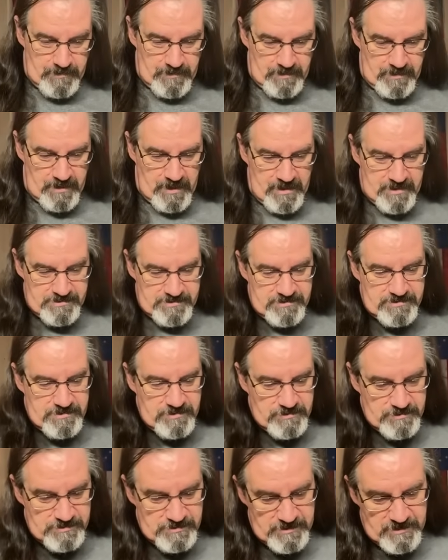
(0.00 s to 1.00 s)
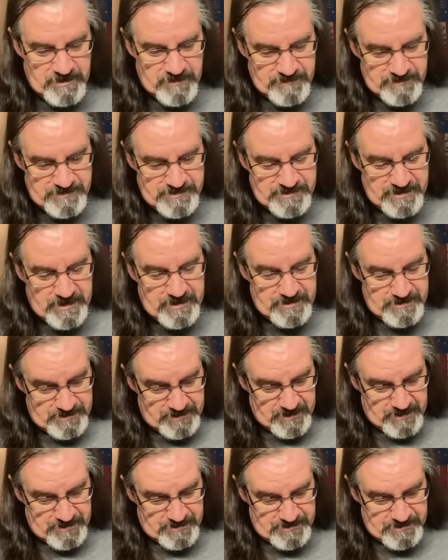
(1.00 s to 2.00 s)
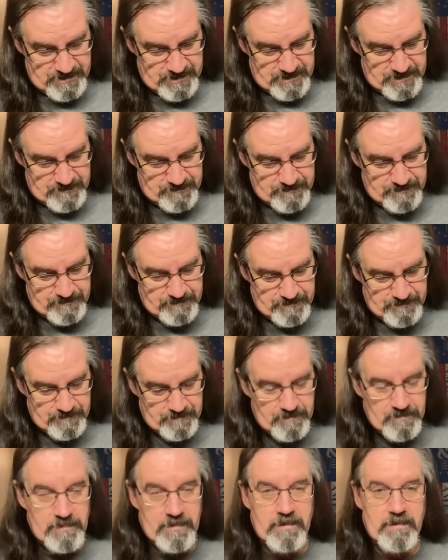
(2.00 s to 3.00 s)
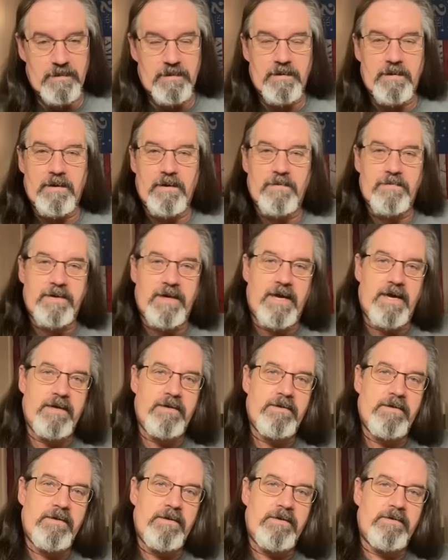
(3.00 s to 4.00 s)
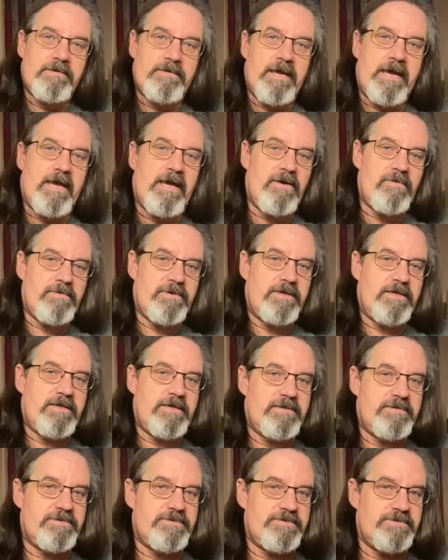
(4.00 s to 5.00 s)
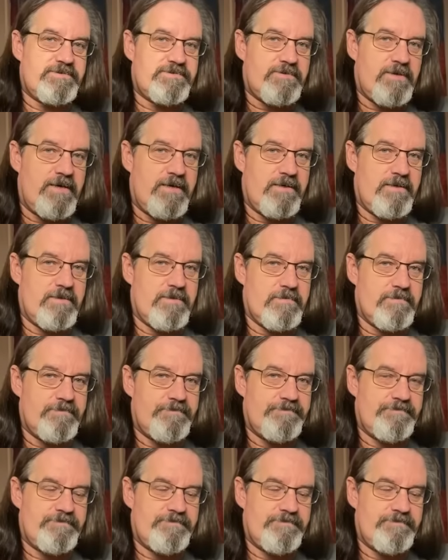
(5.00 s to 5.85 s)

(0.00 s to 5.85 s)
Constitution of the State of Tennessee. Okay, now I want to get into this right here.